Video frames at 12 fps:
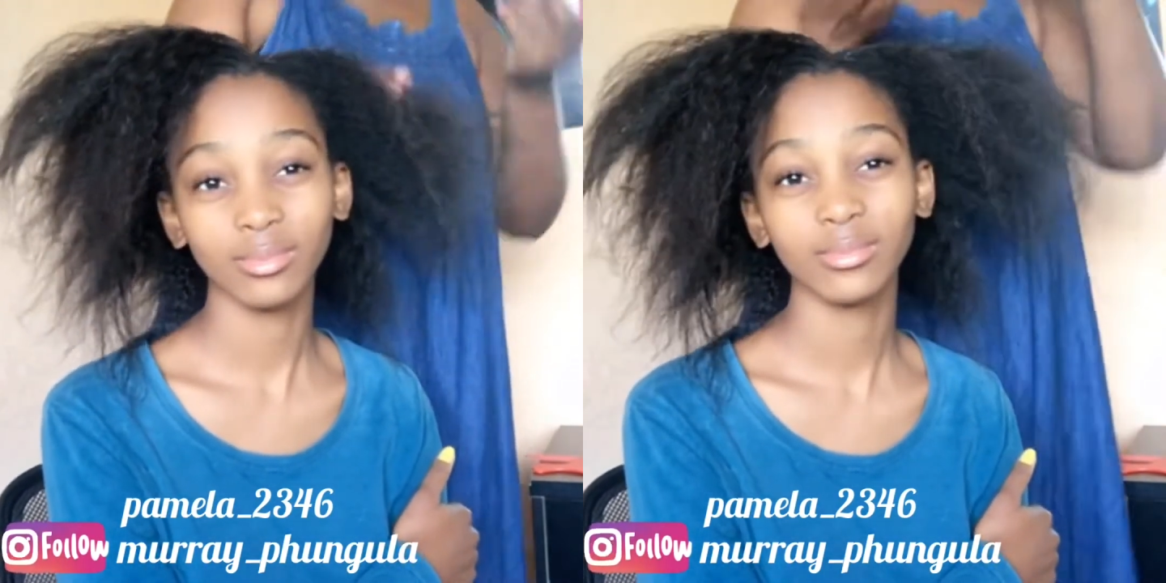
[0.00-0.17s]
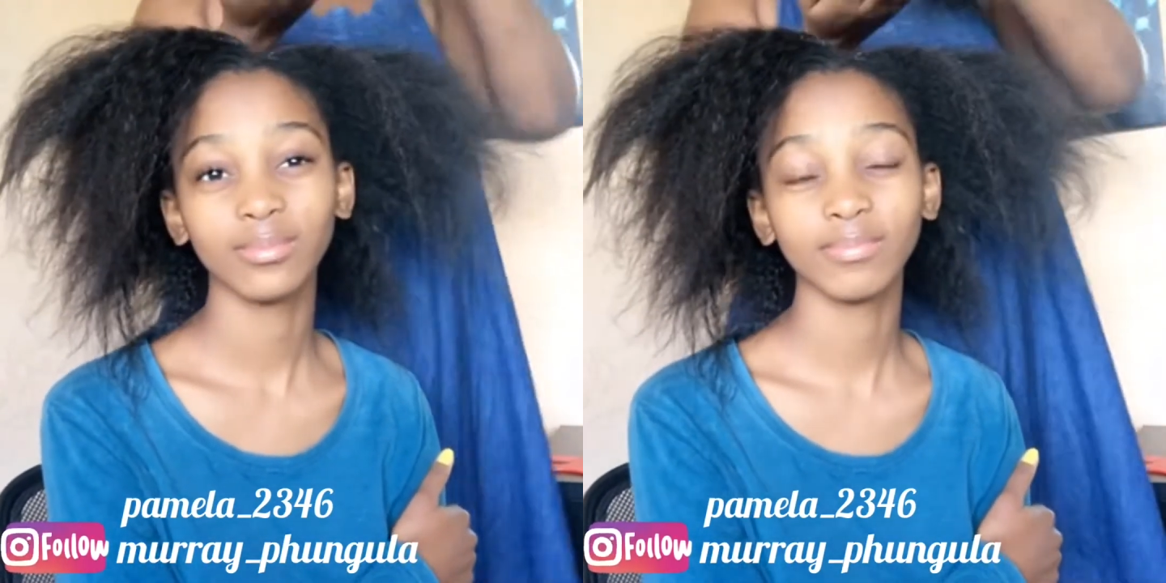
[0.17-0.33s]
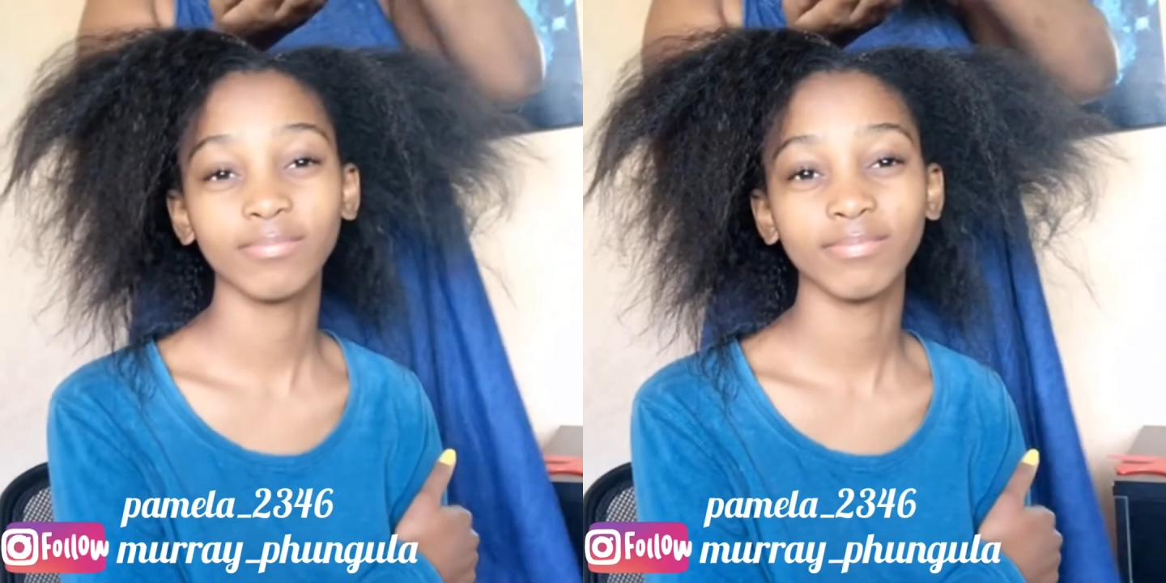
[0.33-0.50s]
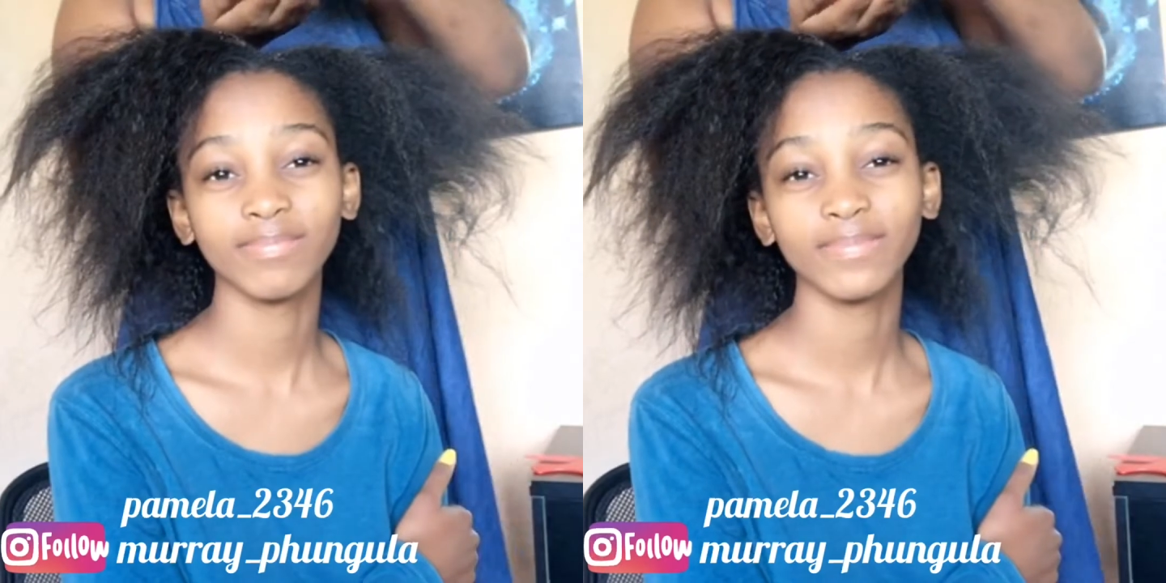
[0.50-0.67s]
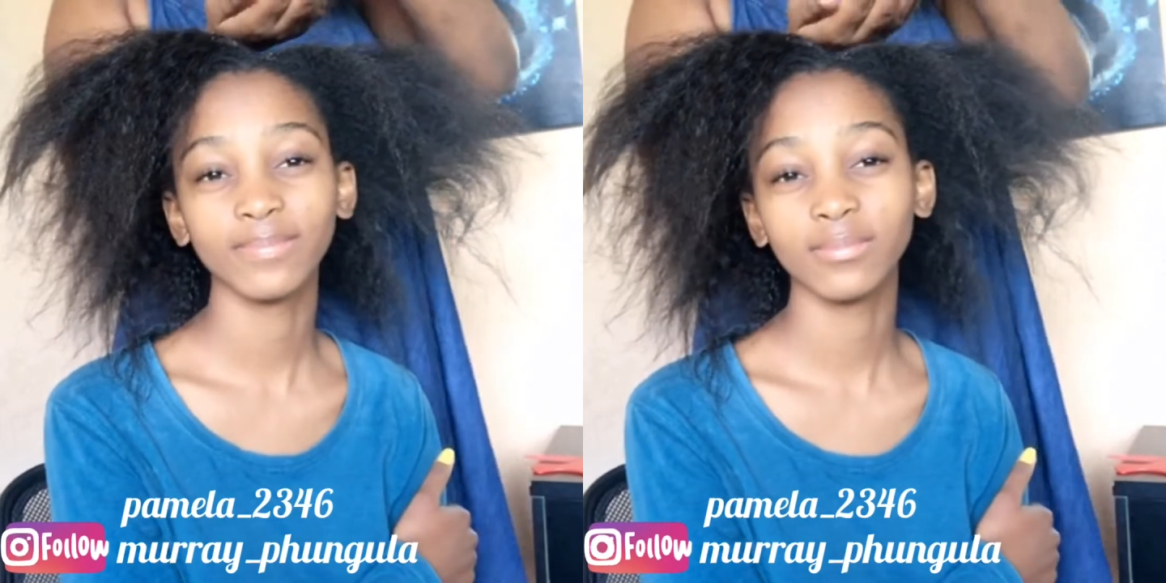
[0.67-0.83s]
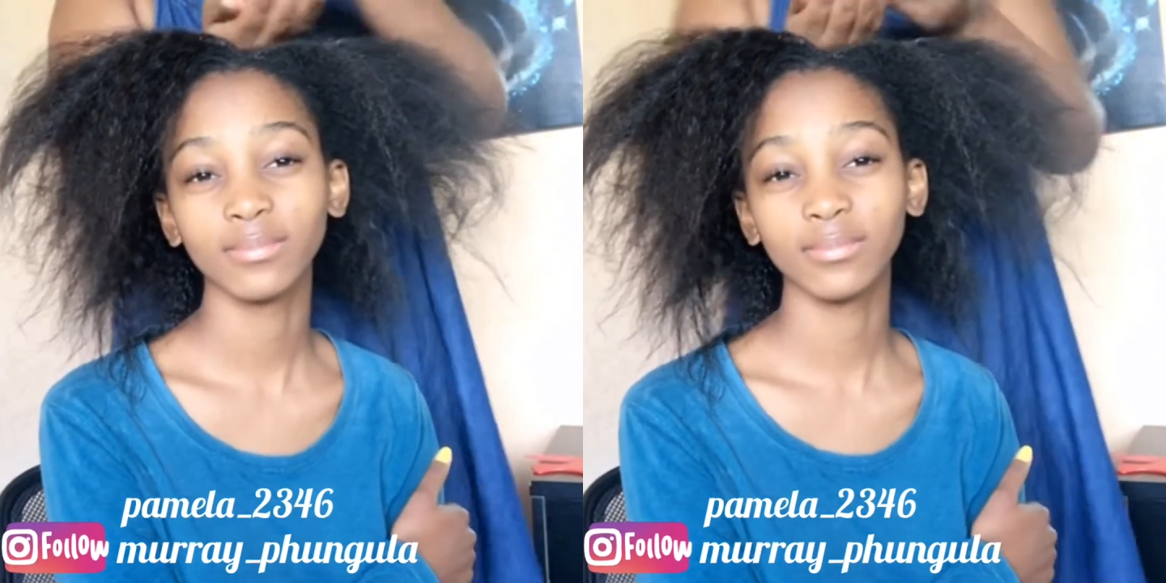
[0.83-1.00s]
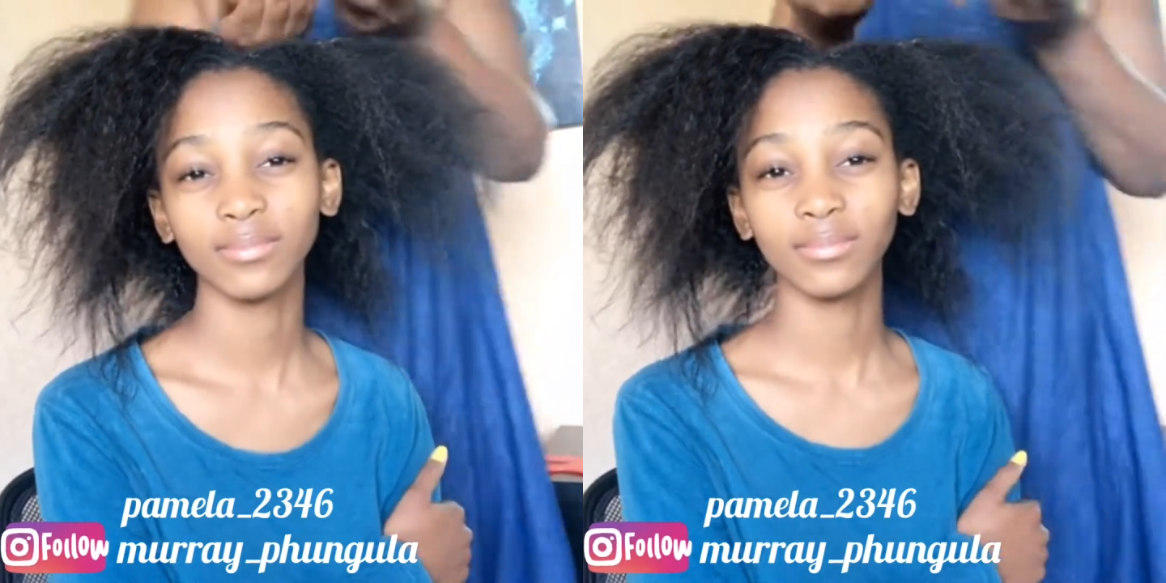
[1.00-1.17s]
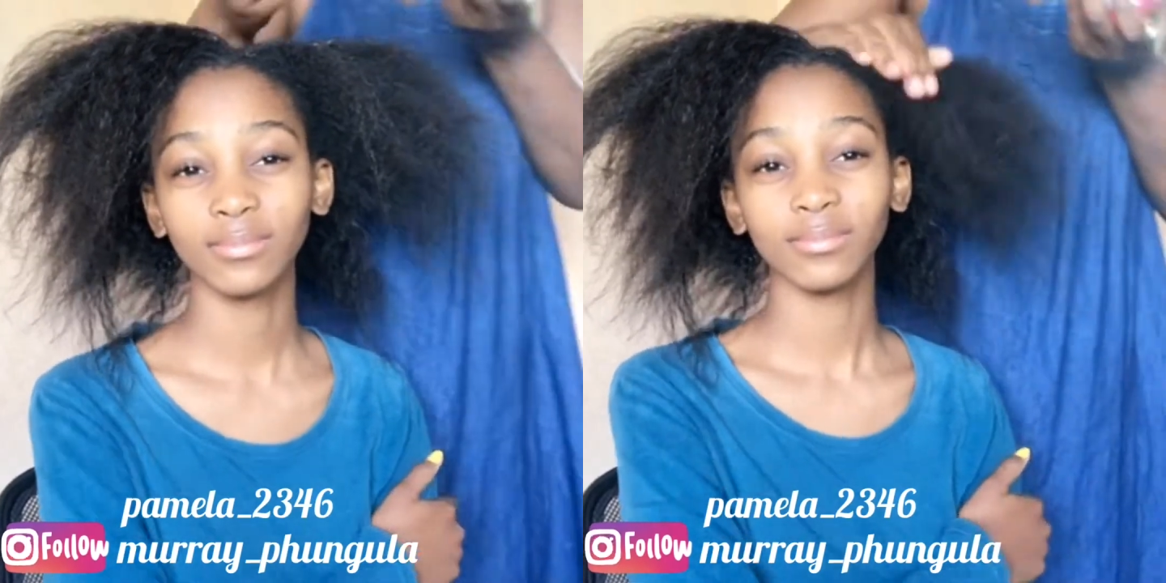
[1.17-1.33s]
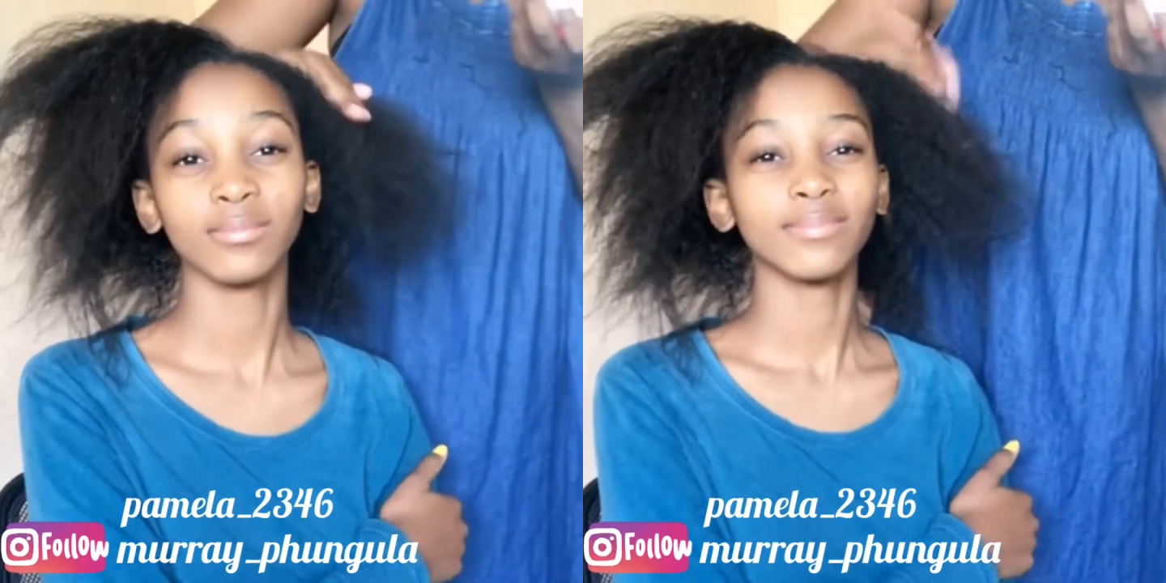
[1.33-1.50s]
It's only
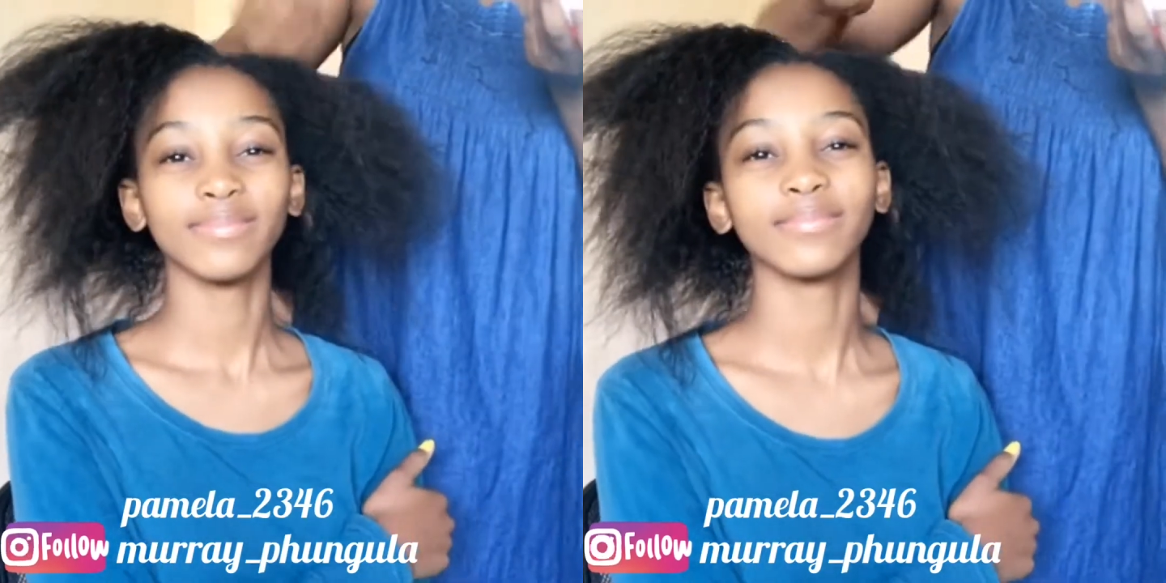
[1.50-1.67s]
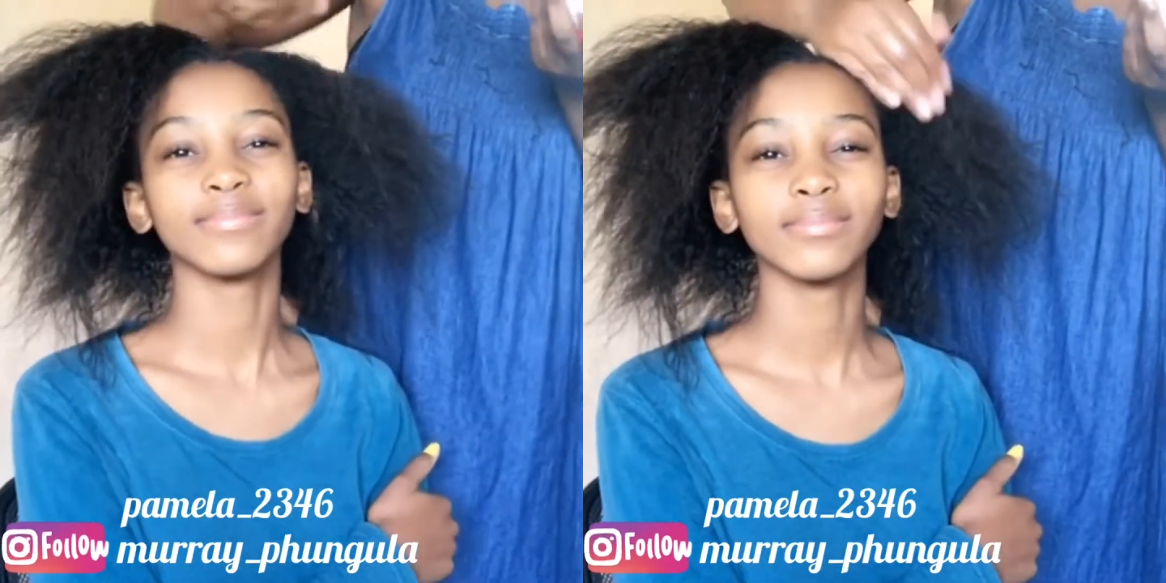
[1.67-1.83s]
because